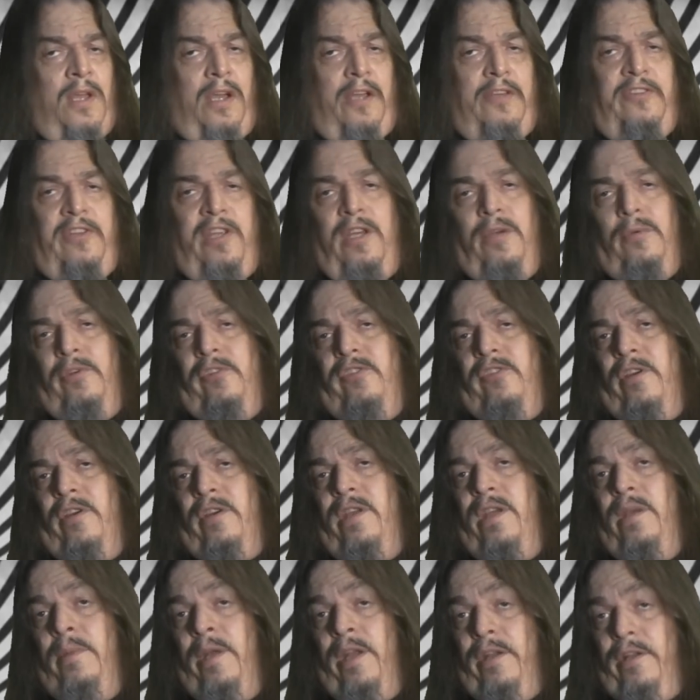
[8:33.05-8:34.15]
Isaiah was
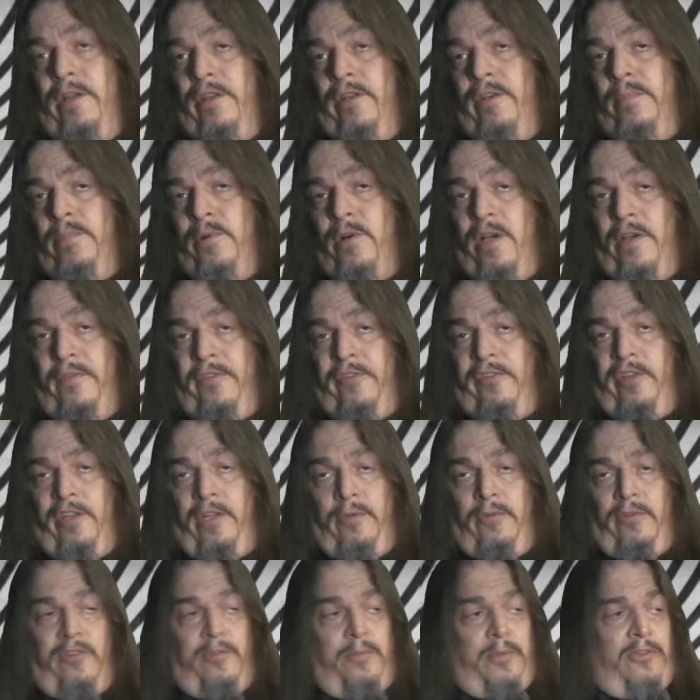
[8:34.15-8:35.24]
talking about another prophecy
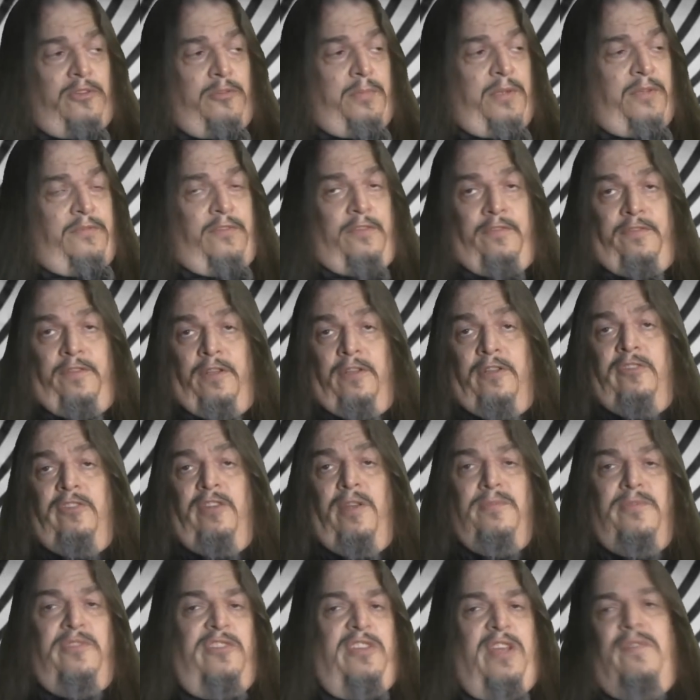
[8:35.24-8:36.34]
that was supposed to be fulfilled
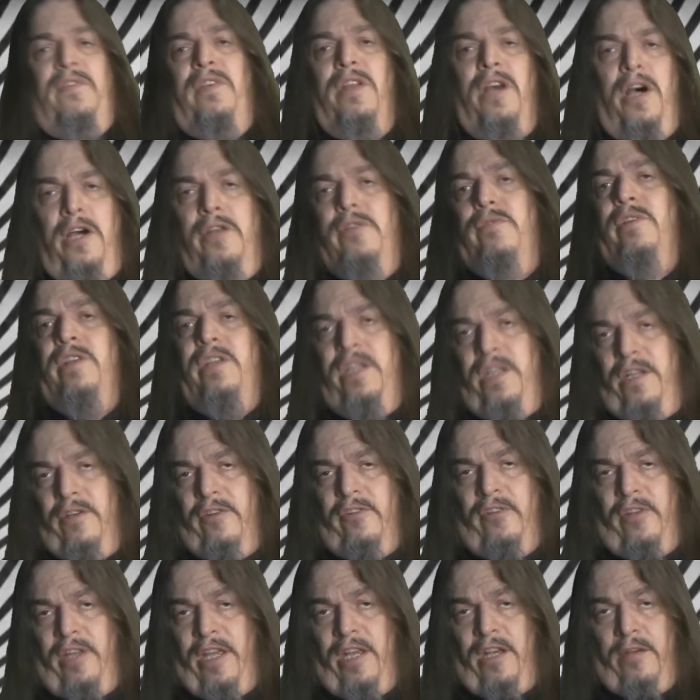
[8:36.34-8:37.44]
some 700
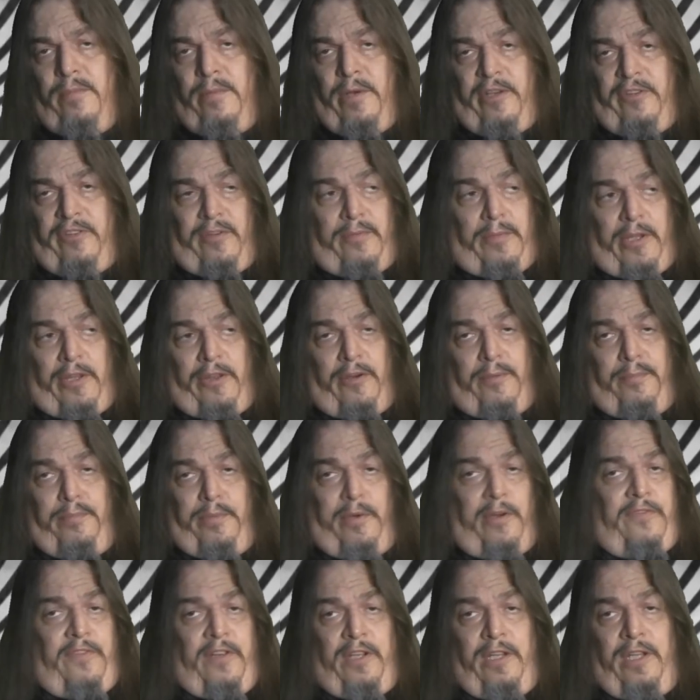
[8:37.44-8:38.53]
years earlier by some other
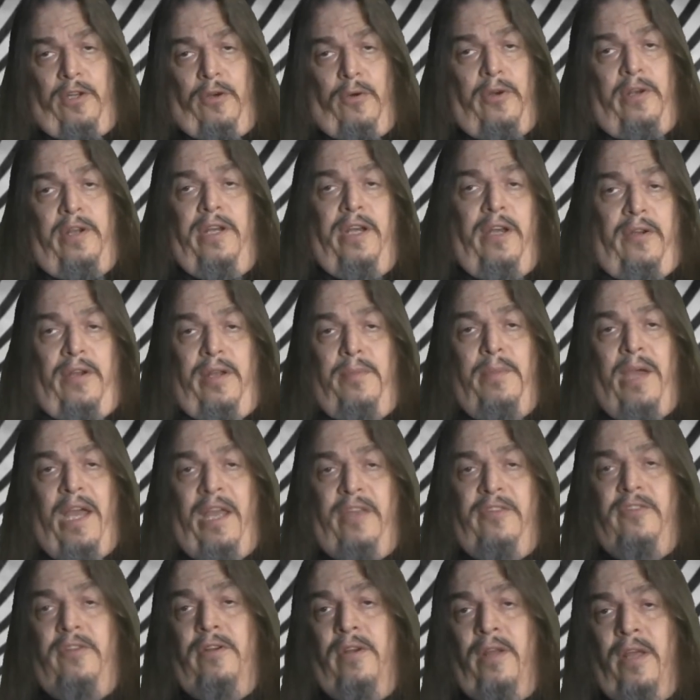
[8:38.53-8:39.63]
perfectly ordinary
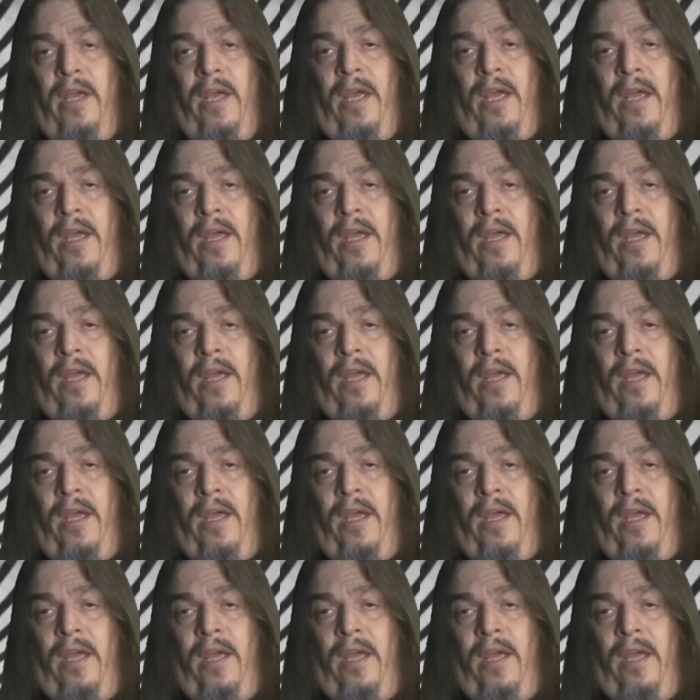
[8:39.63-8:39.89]
bastard.